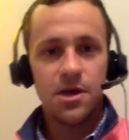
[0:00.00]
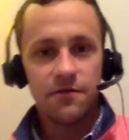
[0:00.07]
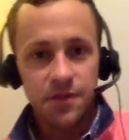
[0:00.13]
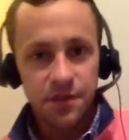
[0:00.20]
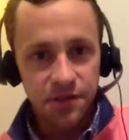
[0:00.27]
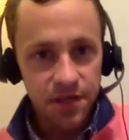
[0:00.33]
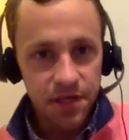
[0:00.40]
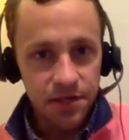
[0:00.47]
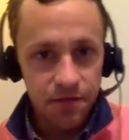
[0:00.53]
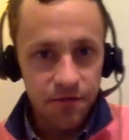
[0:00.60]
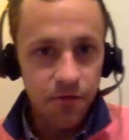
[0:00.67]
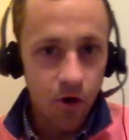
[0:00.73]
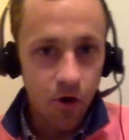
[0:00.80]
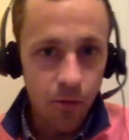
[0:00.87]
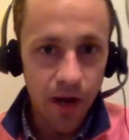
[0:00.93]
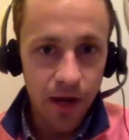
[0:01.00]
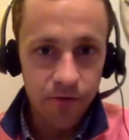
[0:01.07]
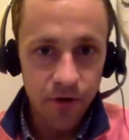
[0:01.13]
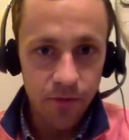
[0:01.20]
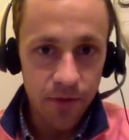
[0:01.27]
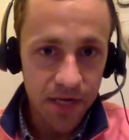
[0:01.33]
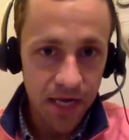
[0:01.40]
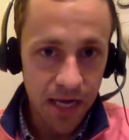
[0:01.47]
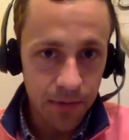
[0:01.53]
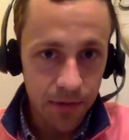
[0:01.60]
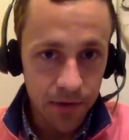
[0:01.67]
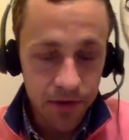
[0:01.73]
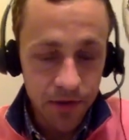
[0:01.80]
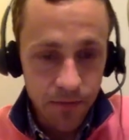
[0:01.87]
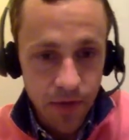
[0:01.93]
disease of carbohydrate
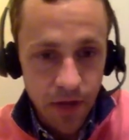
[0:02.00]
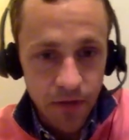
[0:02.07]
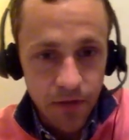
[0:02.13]
metabolism, and they're